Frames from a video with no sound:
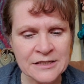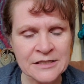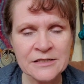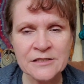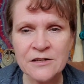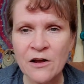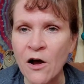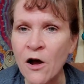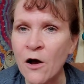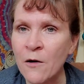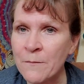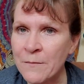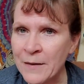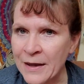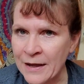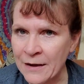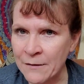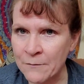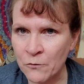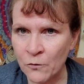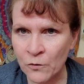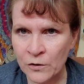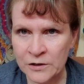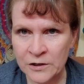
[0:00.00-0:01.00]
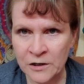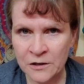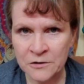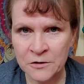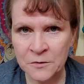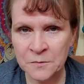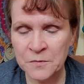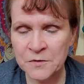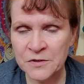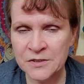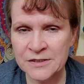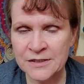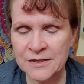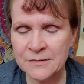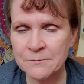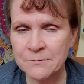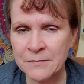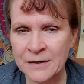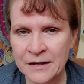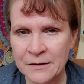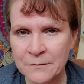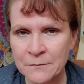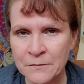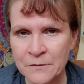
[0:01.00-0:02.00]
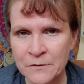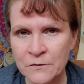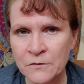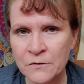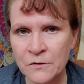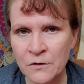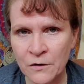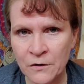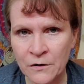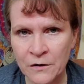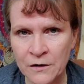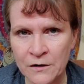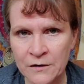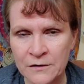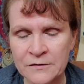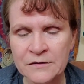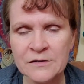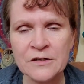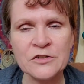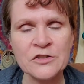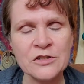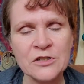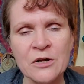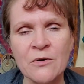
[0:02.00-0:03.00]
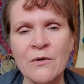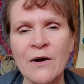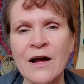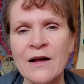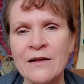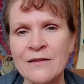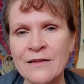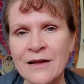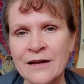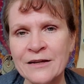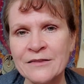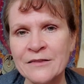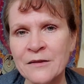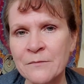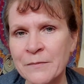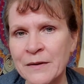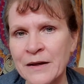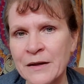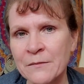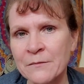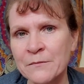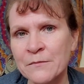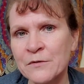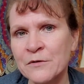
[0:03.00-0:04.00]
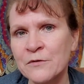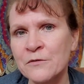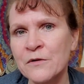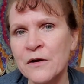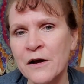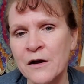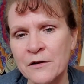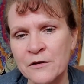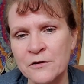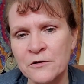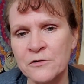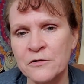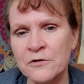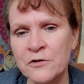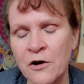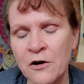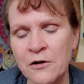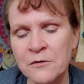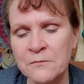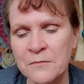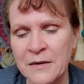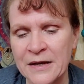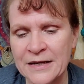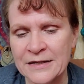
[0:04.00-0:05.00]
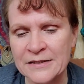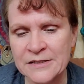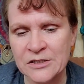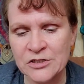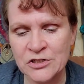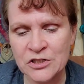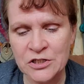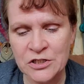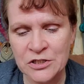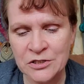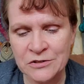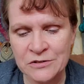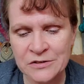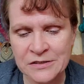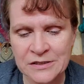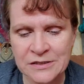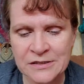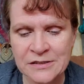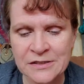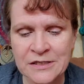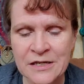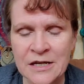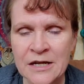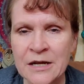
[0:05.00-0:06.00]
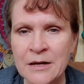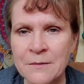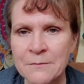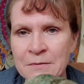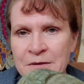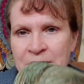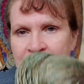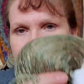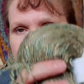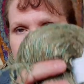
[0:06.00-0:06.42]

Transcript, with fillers: is all 100% bam bamboo yarn because you know I like the bamboo color yarn base that she uses. But